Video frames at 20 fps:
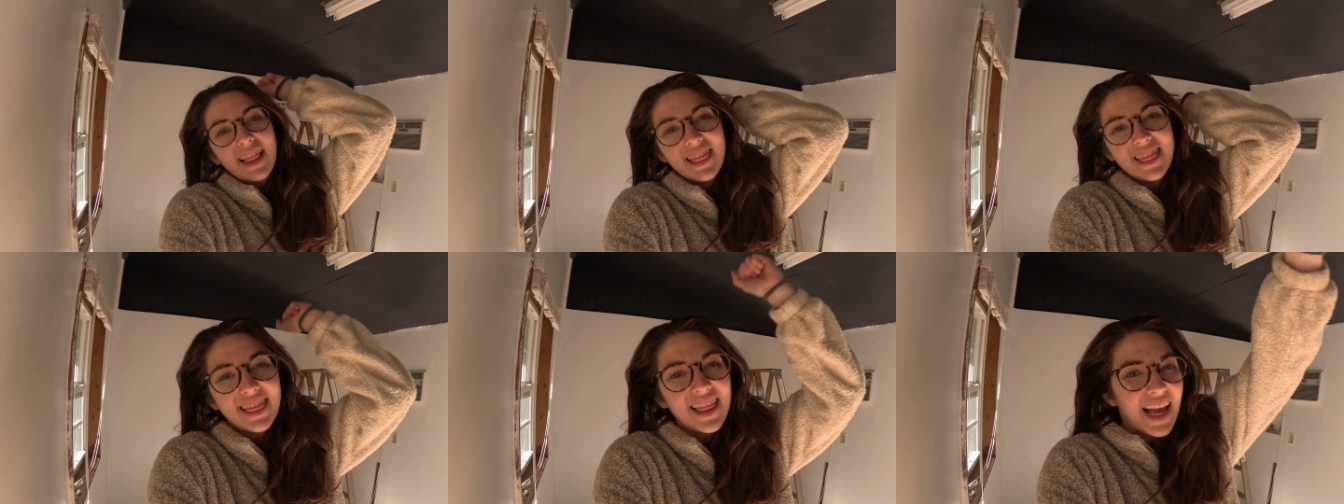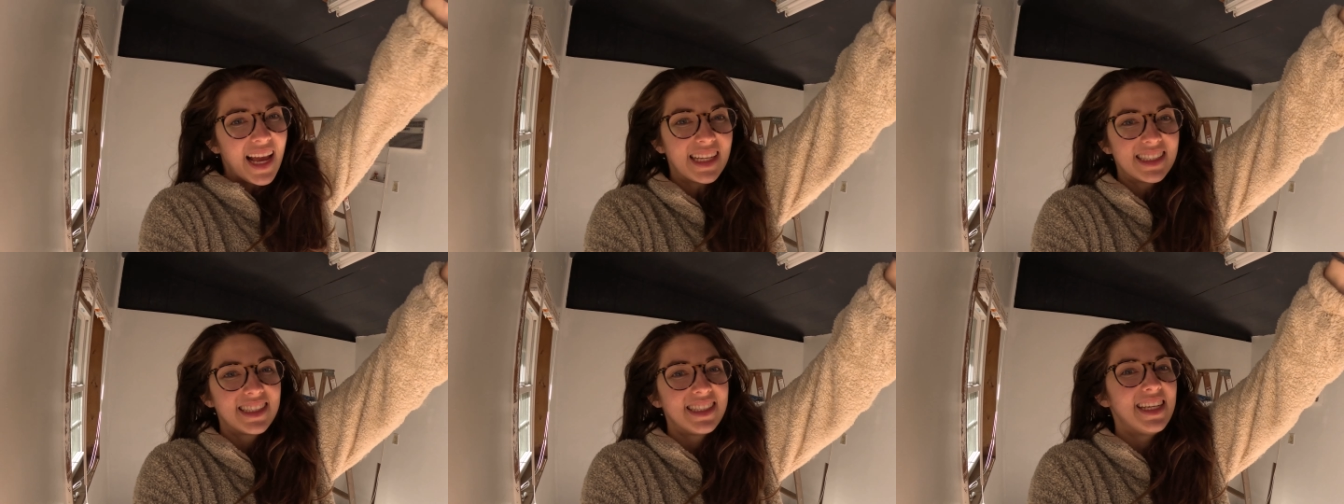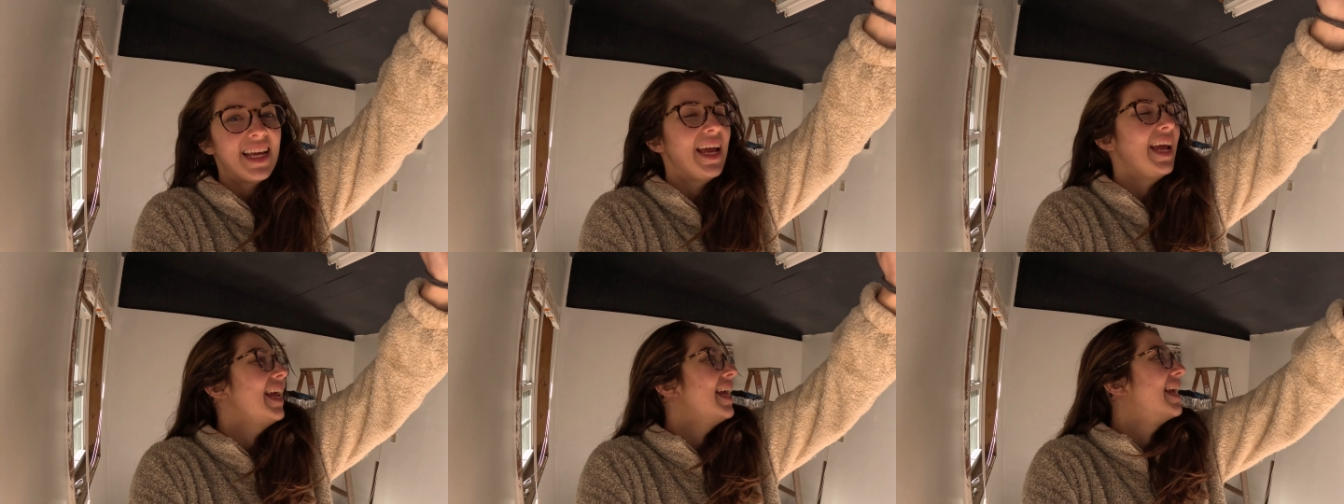Last
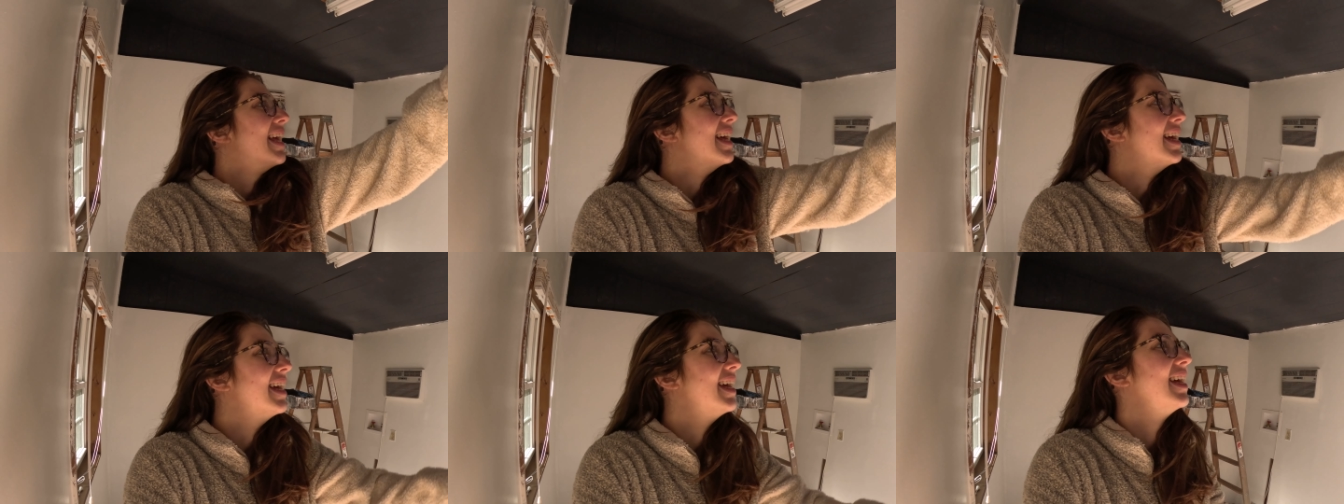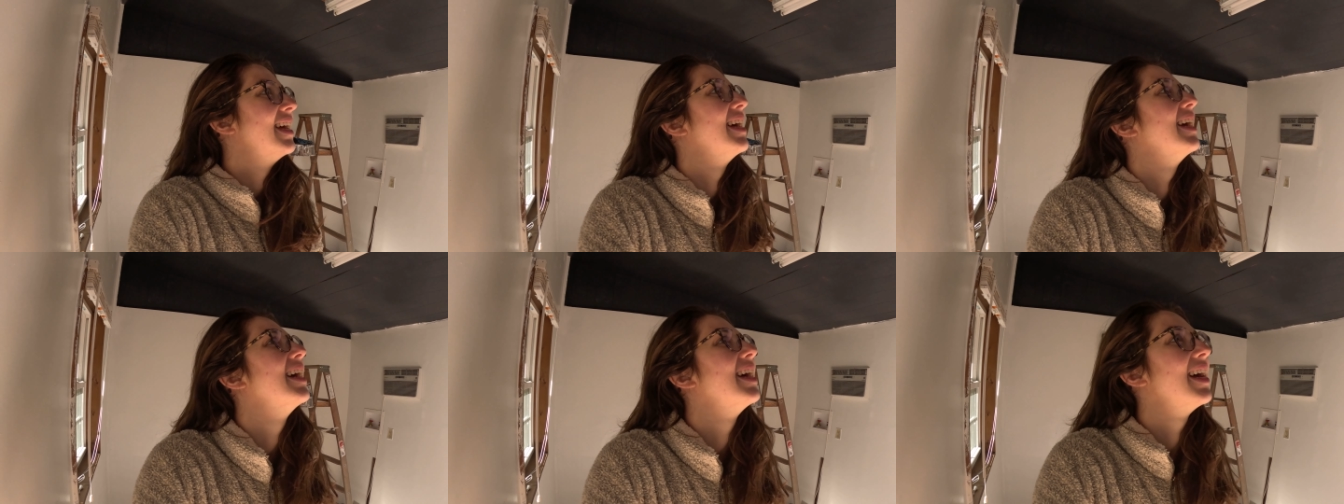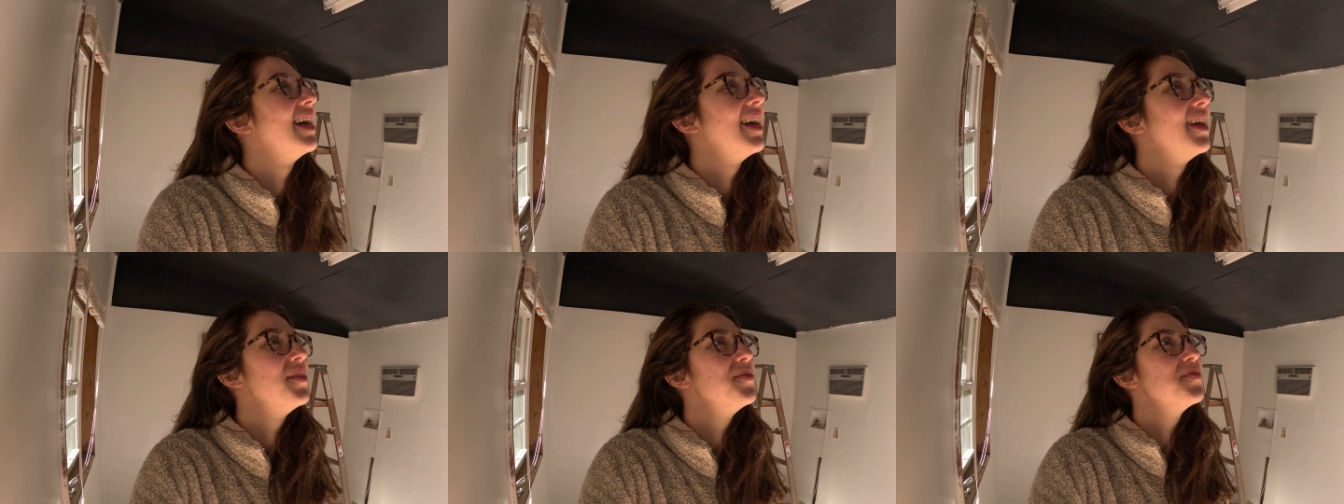day.
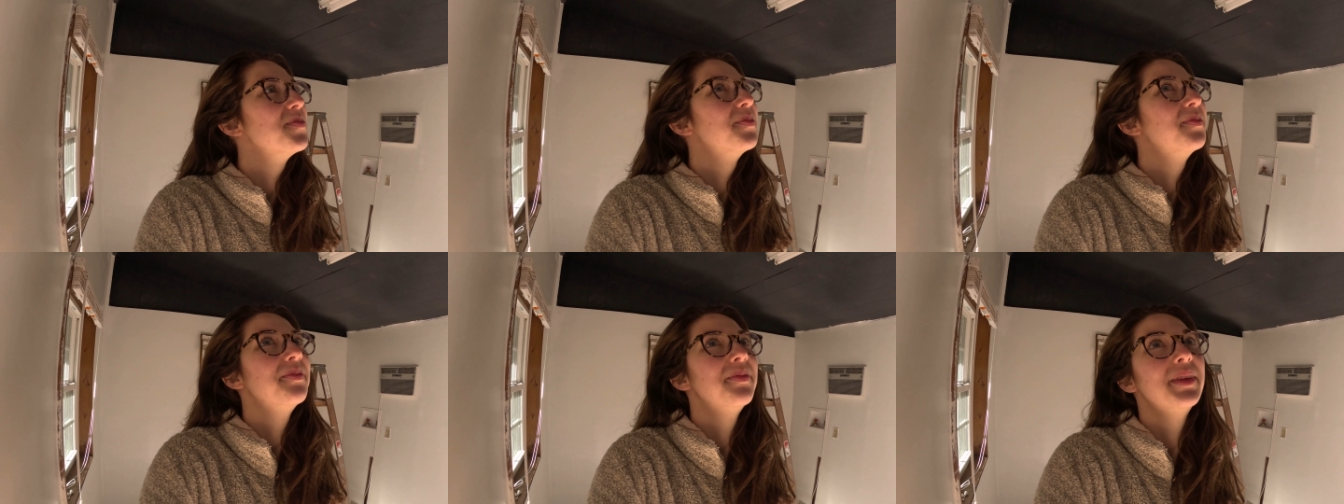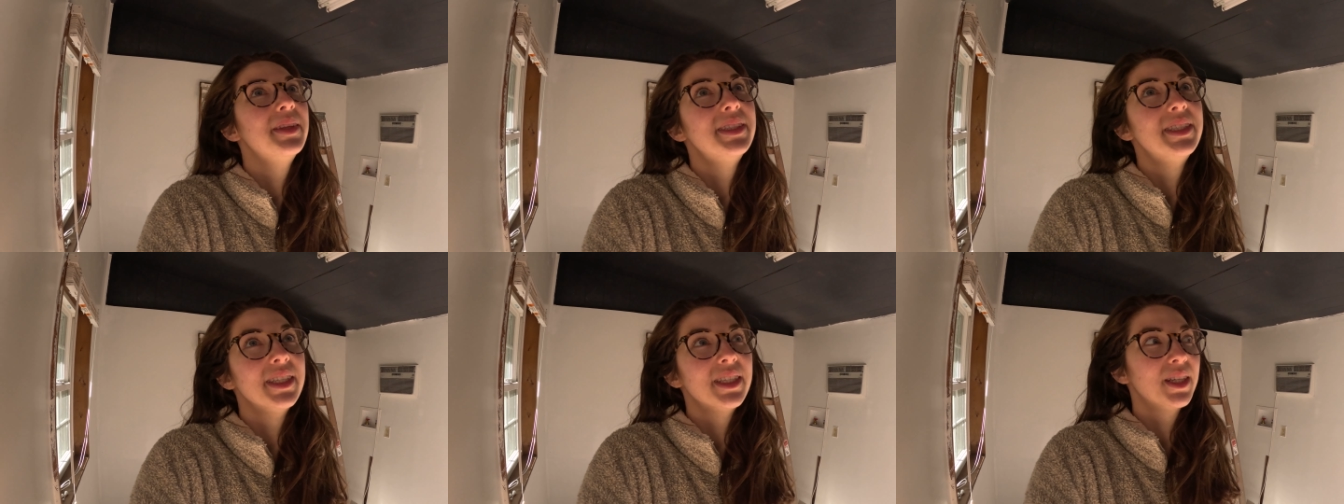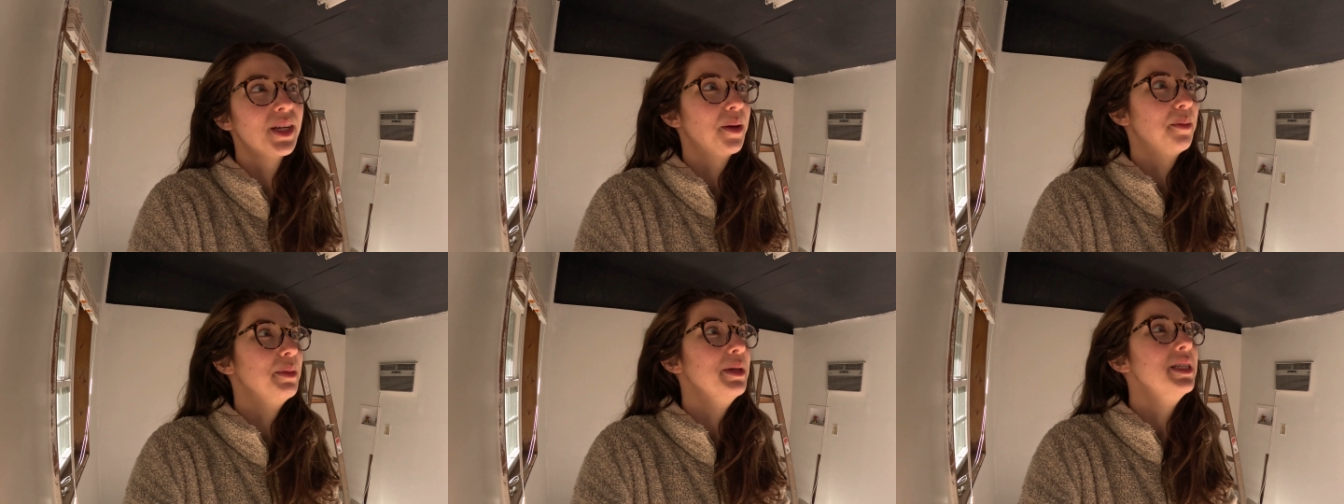
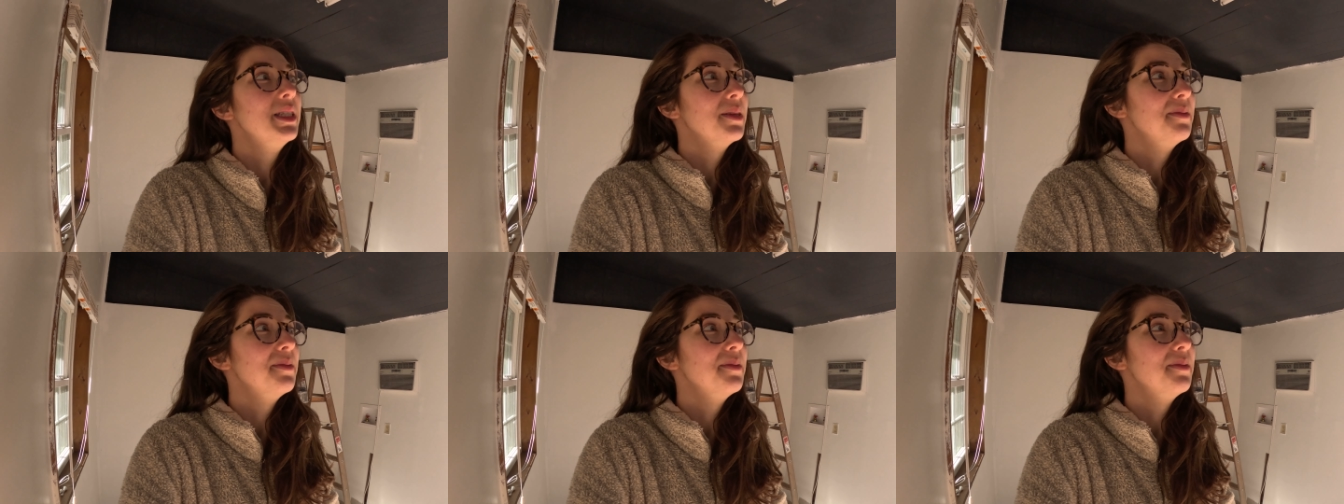Determined